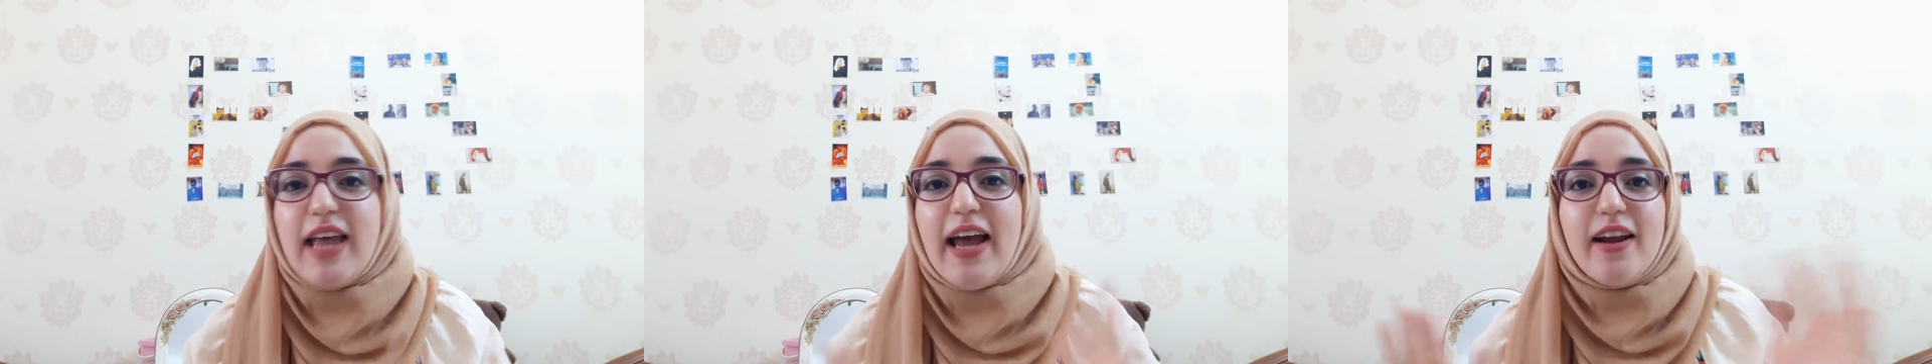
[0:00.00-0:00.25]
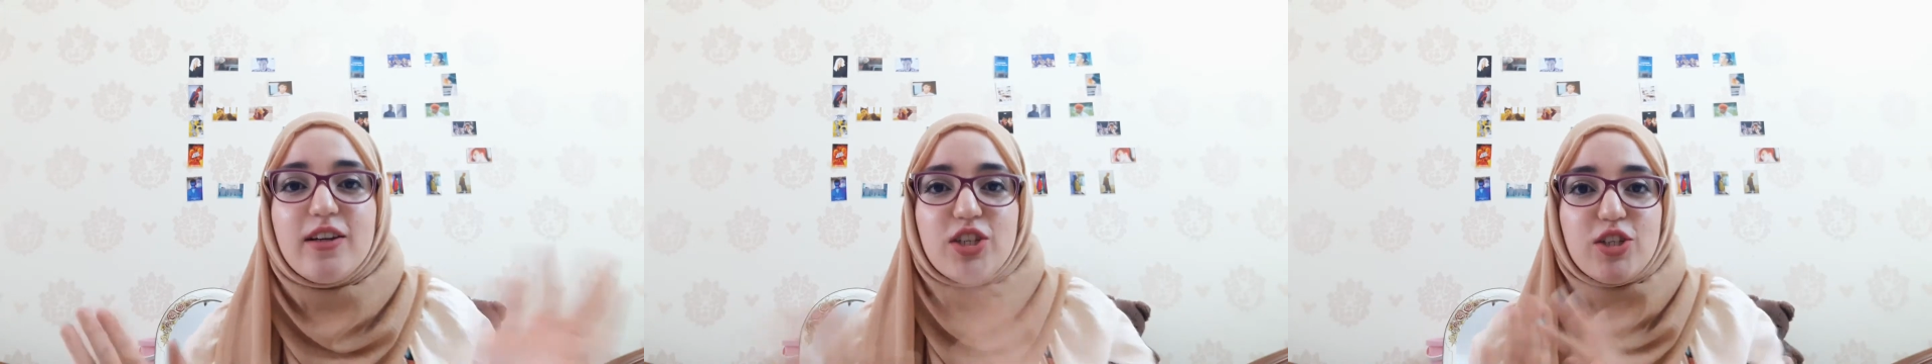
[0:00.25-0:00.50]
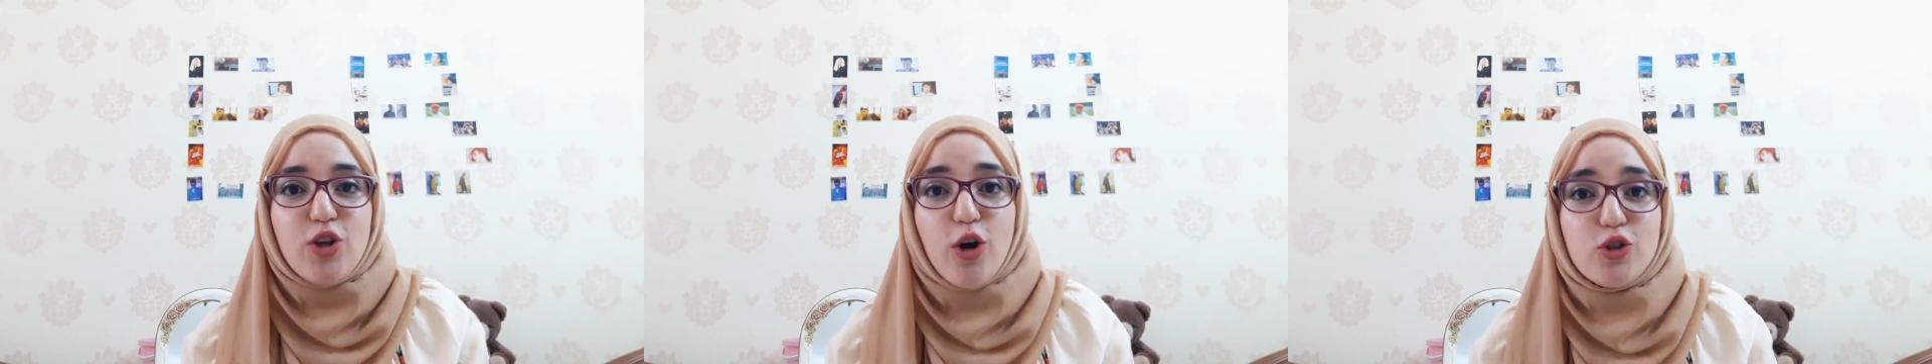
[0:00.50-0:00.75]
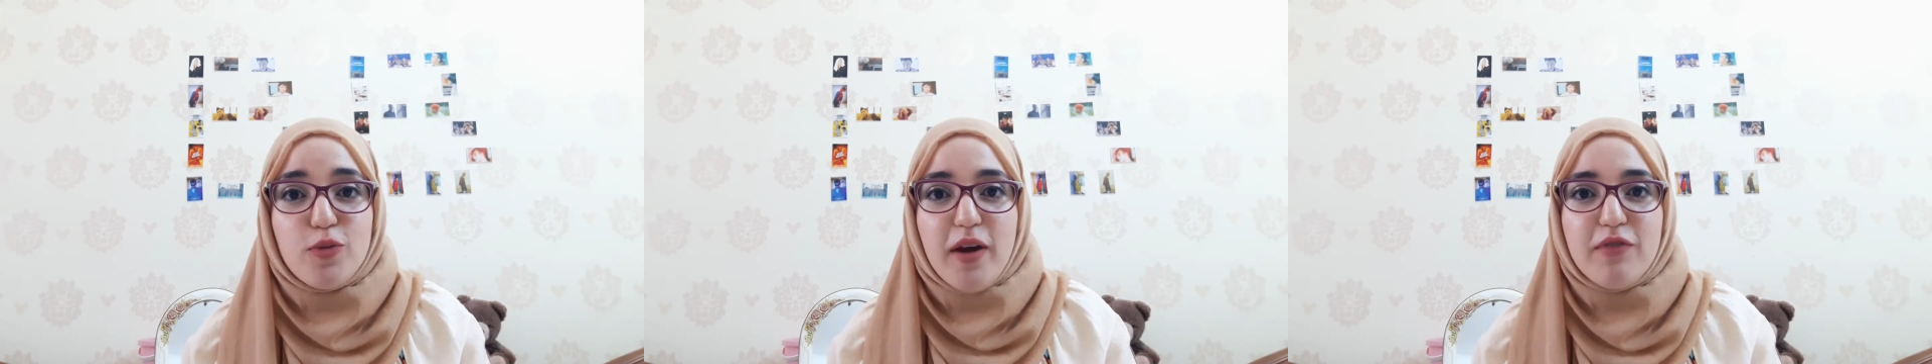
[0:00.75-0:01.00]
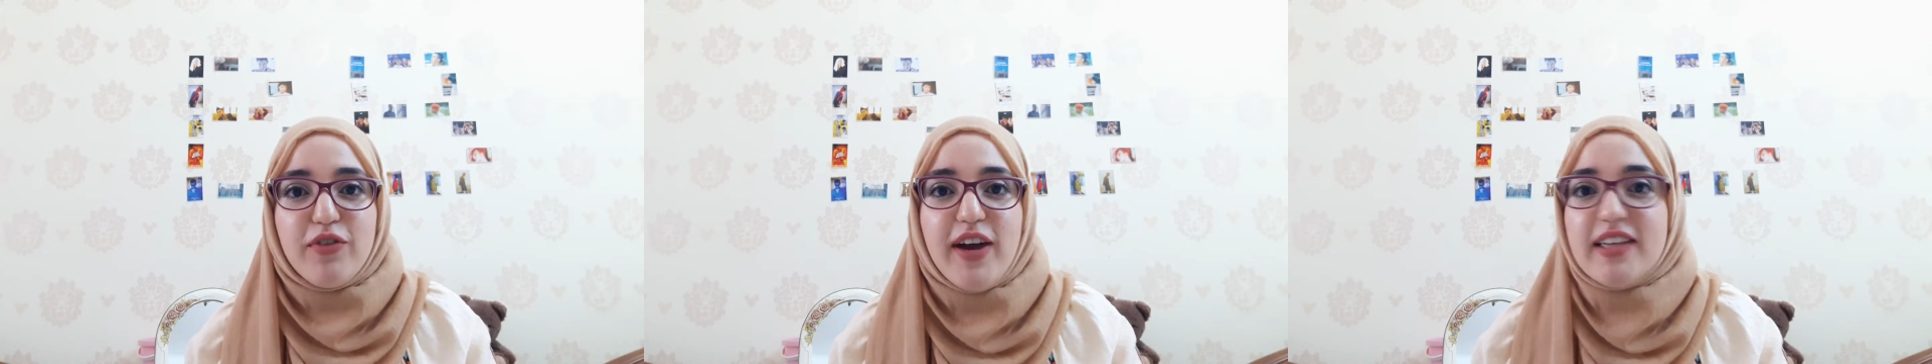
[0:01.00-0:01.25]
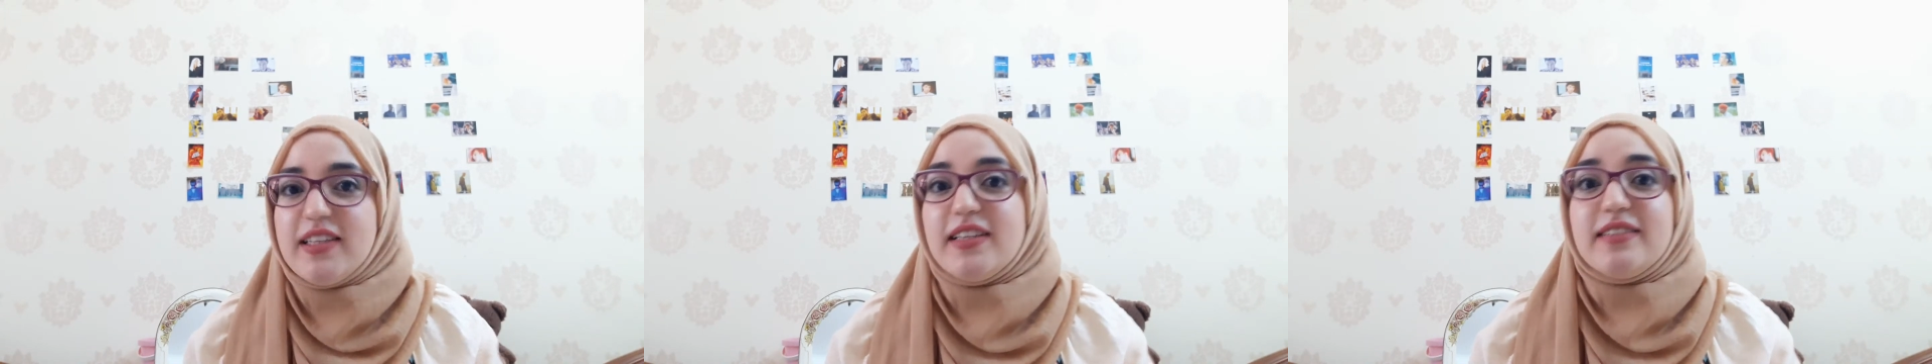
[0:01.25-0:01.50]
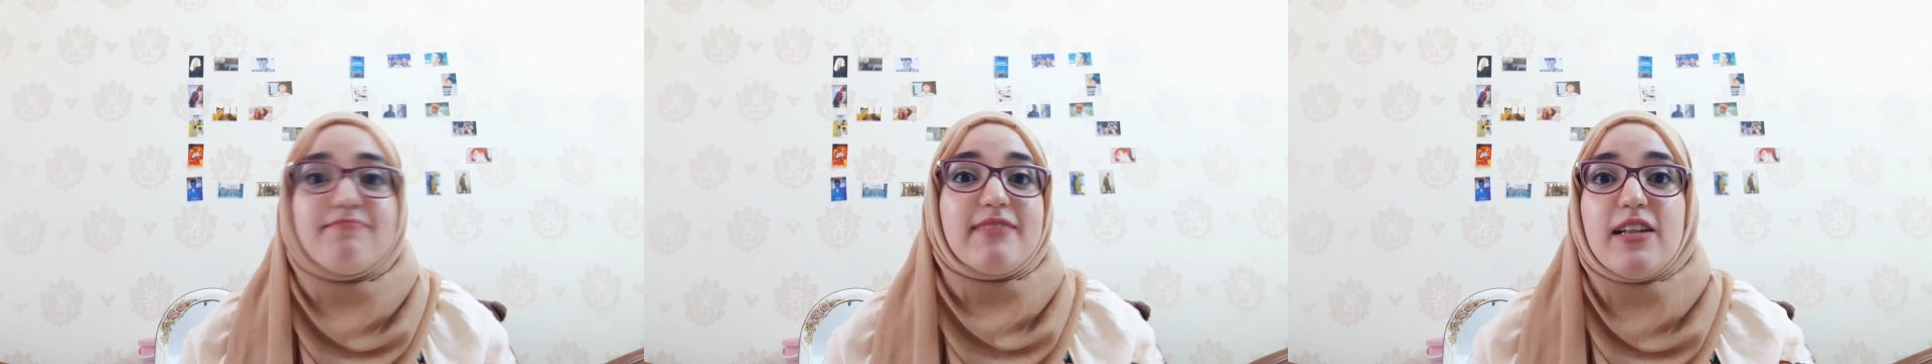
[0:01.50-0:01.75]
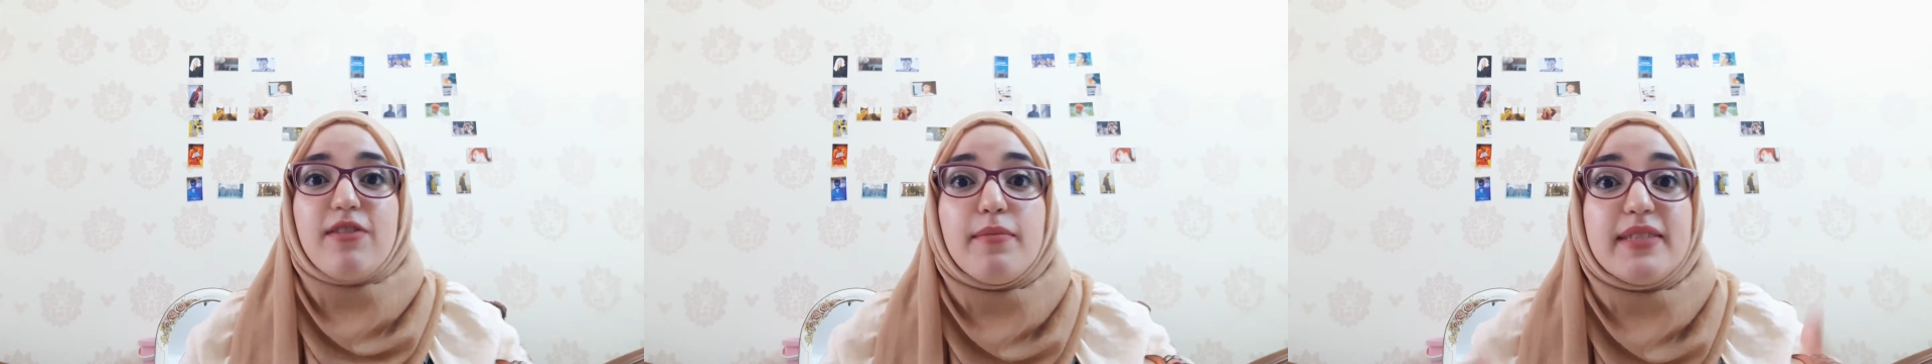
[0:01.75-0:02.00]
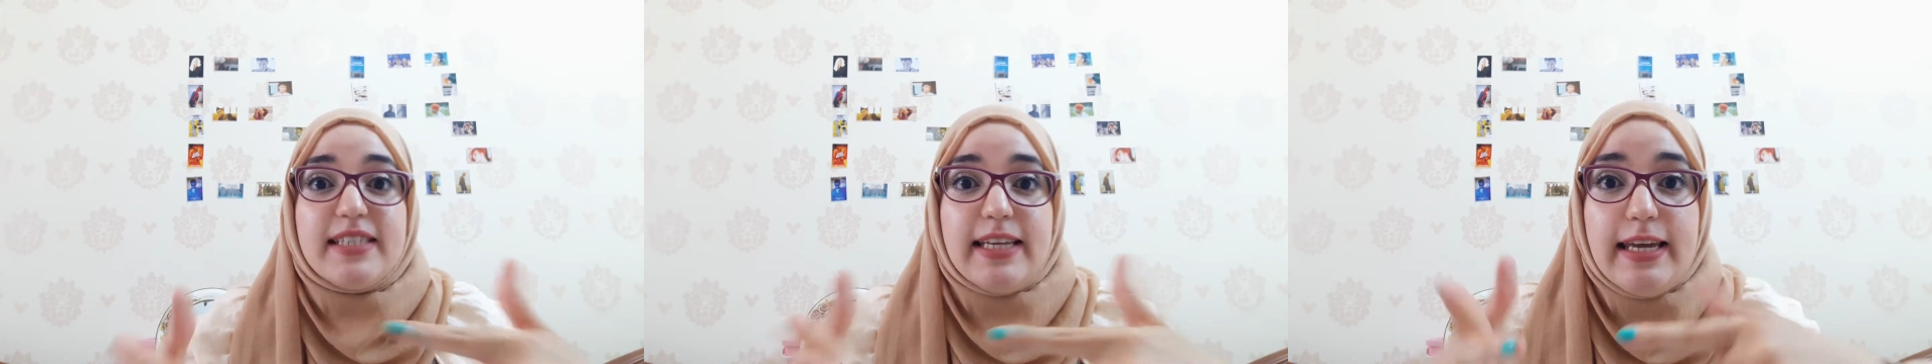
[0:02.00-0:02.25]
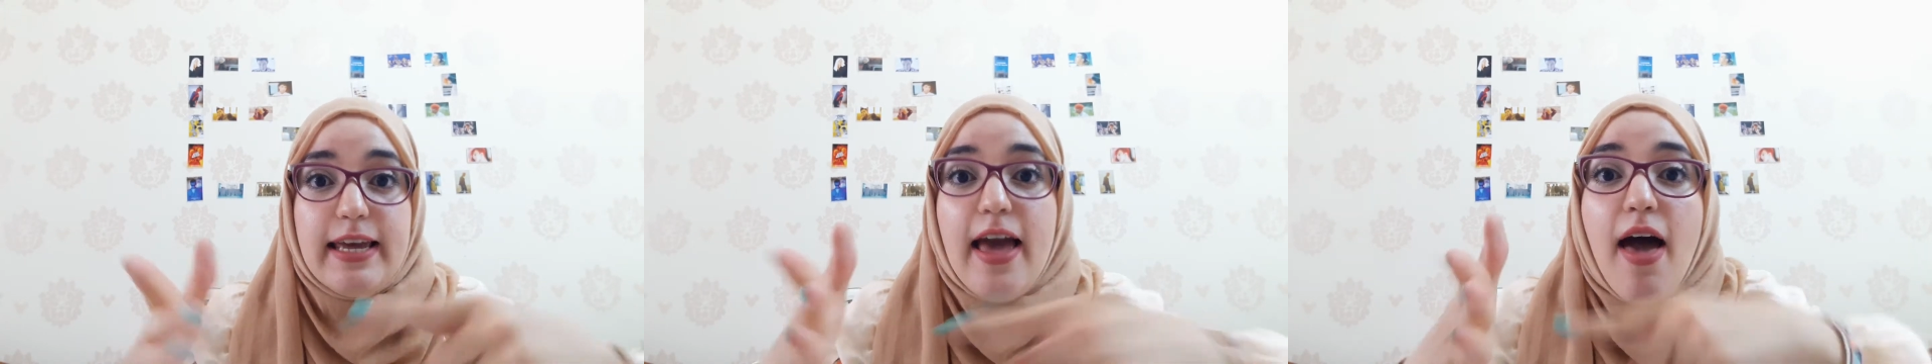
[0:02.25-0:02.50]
and I just go to my friends and tell them, see,